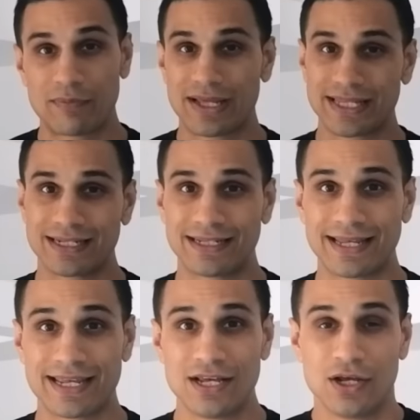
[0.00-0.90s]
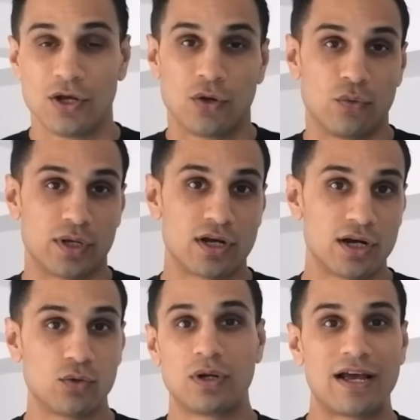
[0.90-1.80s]
Remember at the end of the day, we
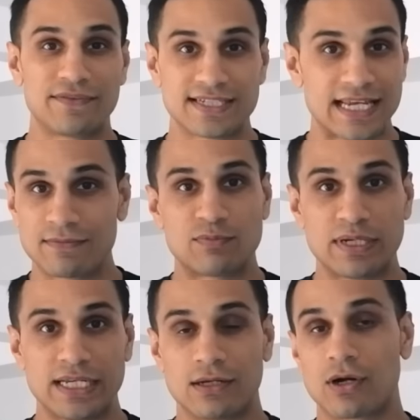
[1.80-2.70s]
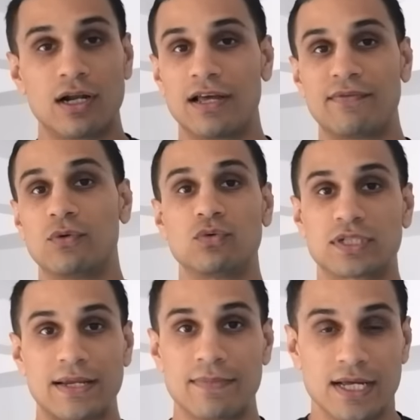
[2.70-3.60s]
can't all have the same speed, we can't have the
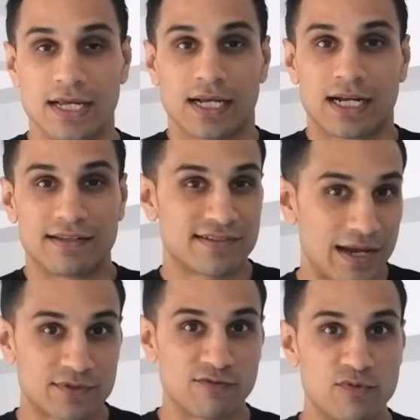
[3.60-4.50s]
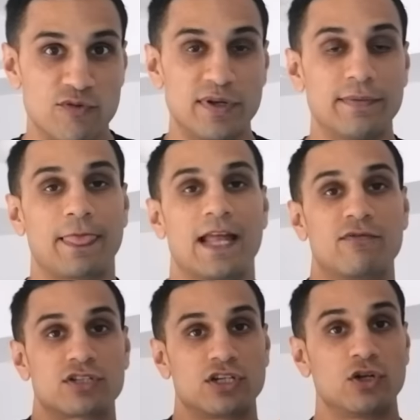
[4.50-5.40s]
same kind of types of movement.
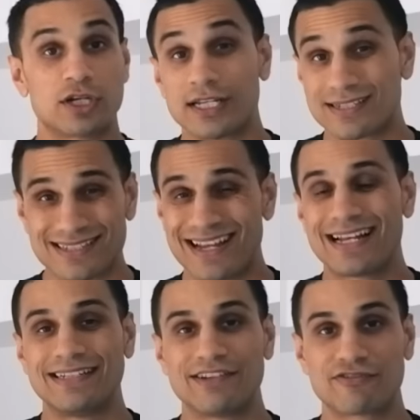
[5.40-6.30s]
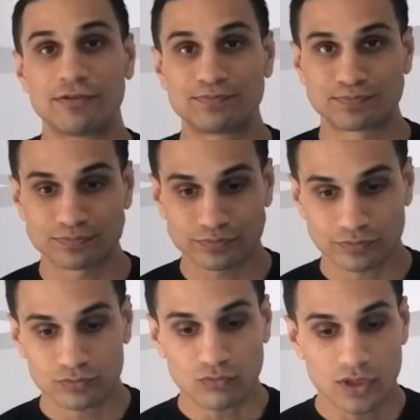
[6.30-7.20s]
Everyone's going to look slightly
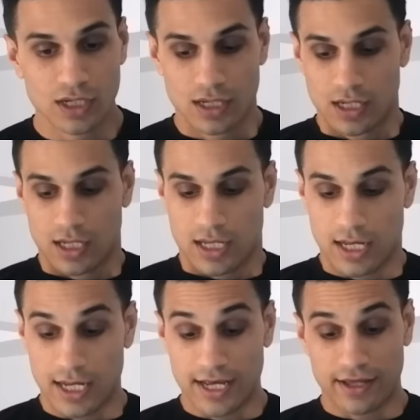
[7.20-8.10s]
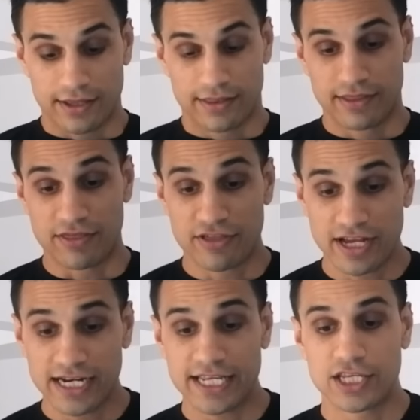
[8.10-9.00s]
different. Then
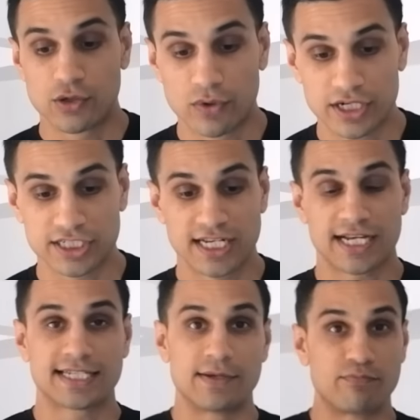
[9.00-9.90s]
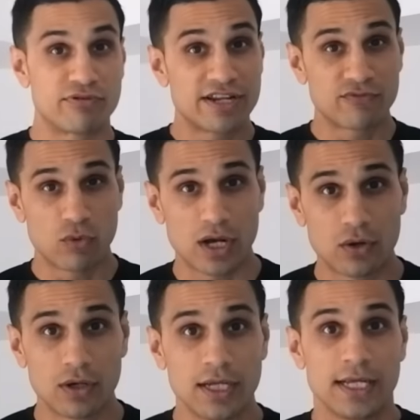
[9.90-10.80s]
thirdly, you want to just, like I said, breathe
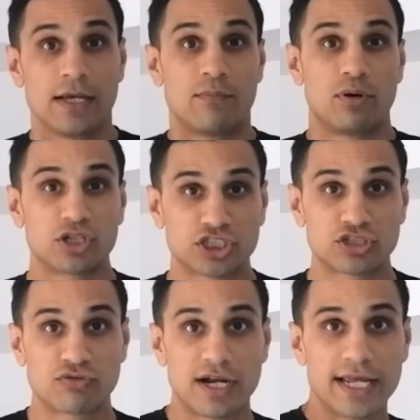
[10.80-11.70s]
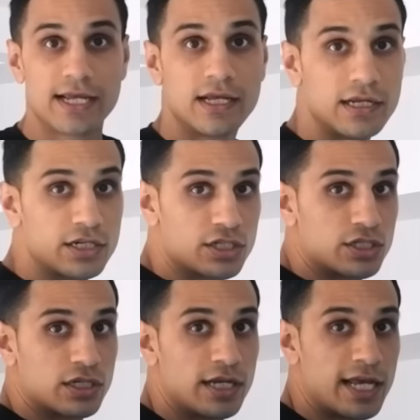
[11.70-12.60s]
well, posture right,
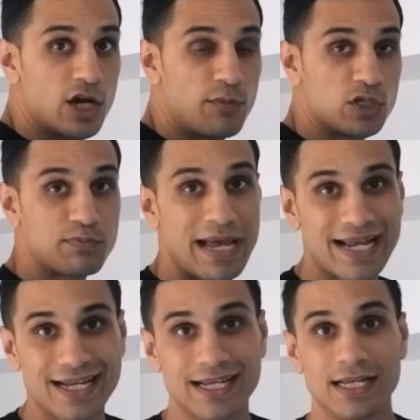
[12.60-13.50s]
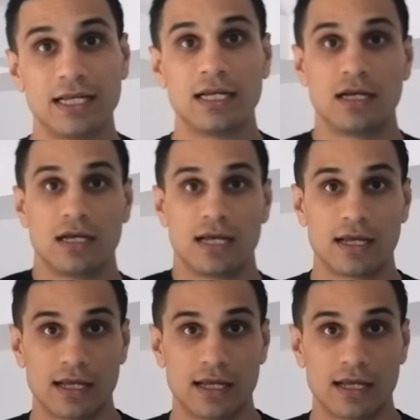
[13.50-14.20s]
elbows back,